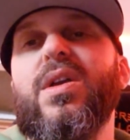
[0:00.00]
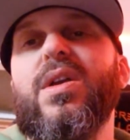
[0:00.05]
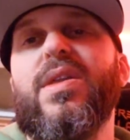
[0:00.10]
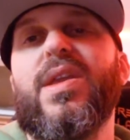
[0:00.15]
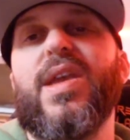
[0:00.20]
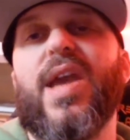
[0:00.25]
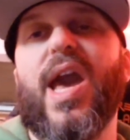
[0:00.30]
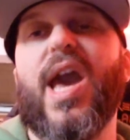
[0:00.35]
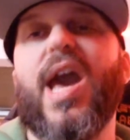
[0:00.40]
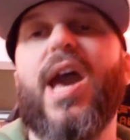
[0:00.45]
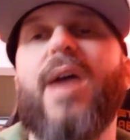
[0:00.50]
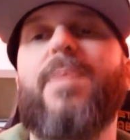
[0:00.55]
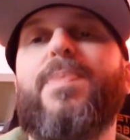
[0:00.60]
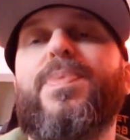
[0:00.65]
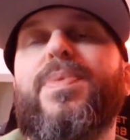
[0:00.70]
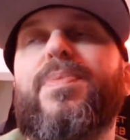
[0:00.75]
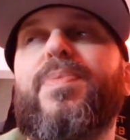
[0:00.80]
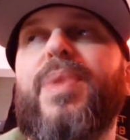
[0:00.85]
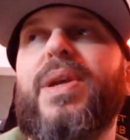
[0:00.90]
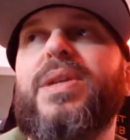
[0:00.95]
The
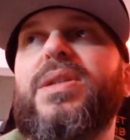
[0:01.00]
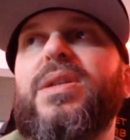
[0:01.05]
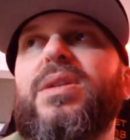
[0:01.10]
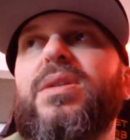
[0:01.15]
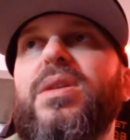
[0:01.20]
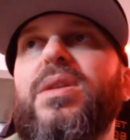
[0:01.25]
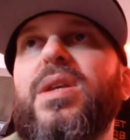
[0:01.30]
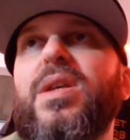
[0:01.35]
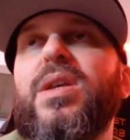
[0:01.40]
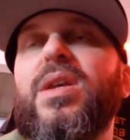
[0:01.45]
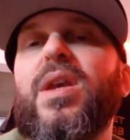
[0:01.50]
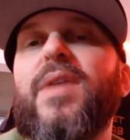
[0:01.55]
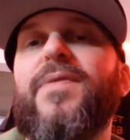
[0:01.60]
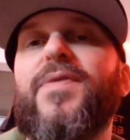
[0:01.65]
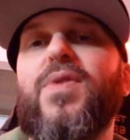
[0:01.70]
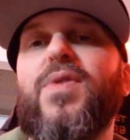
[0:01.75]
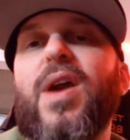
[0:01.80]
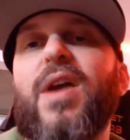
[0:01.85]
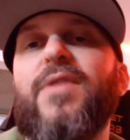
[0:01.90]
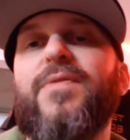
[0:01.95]
app, basically, if
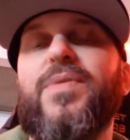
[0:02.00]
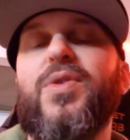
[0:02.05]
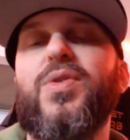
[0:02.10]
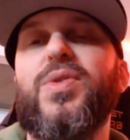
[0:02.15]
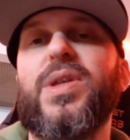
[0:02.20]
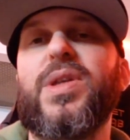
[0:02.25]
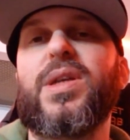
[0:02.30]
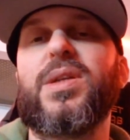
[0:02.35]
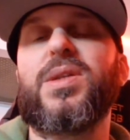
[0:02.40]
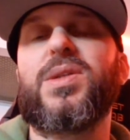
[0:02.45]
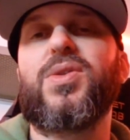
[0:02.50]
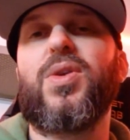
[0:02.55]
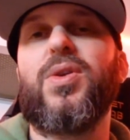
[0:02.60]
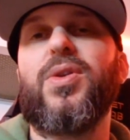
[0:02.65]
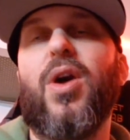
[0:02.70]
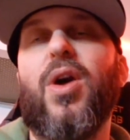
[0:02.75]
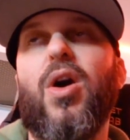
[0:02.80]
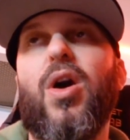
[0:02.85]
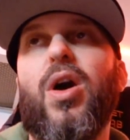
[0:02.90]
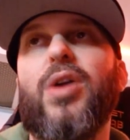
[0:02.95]
you have music
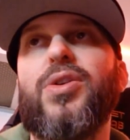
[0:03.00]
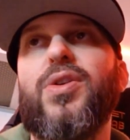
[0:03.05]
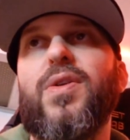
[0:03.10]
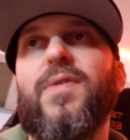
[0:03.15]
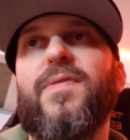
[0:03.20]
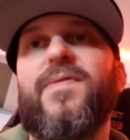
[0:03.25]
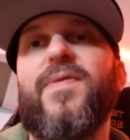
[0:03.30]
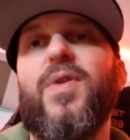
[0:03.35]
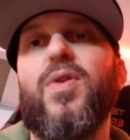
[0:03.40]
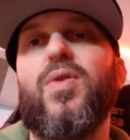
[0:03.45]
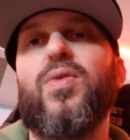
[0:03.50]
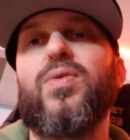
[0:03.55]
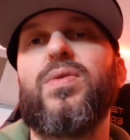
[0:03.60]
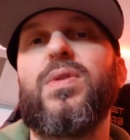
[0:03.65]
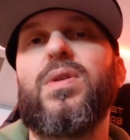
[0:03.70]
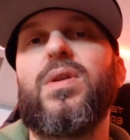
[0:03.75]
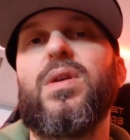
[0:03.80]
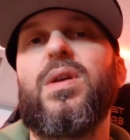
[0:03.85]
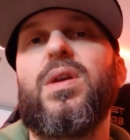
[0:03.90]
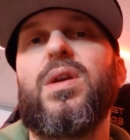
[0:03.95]
installed on your phone,
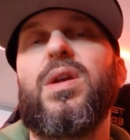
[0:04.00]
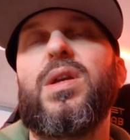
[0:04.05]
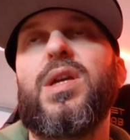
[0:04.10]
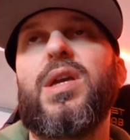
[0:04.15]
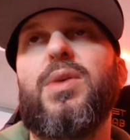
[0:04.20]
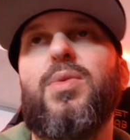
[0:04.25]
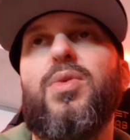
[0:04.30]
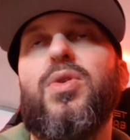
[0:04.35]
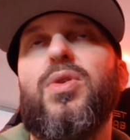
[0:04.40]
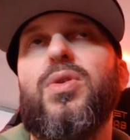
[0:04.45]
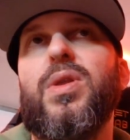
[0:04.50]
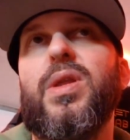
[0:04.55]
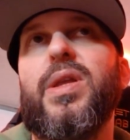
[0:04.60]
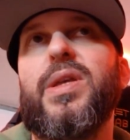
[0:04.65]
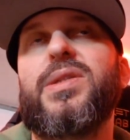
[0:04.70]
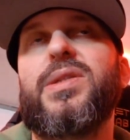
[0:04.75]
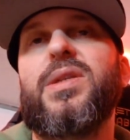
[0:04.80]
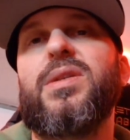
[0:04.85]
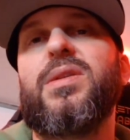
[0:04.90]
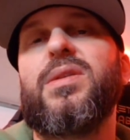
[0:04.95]
it will
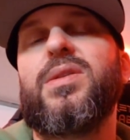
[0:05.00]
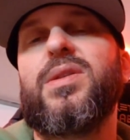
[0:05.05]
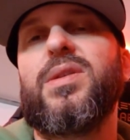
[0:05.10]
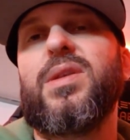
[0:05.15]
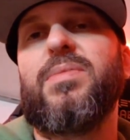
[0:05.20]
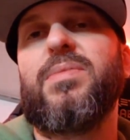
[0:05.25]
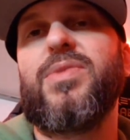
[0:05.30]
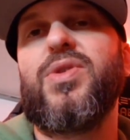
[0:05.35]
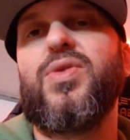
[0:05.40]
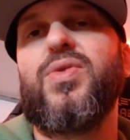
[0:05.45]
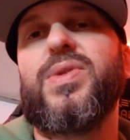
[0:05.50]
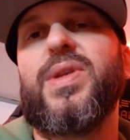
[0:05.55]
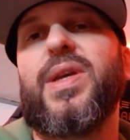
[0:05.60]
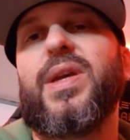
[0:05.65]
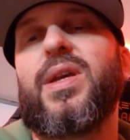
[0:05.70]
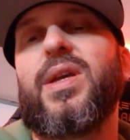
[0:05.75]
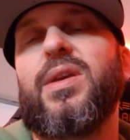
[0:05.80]
listen to the music.